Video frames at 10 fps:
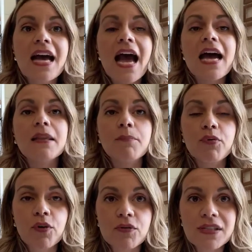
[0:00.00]
and the
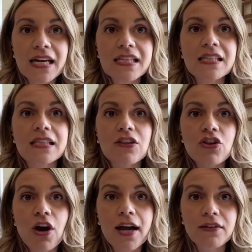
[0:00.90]
process that the
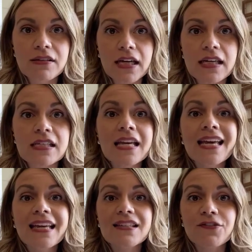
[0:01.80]
child does
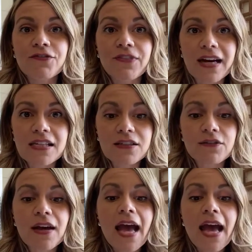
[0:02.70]
is effective.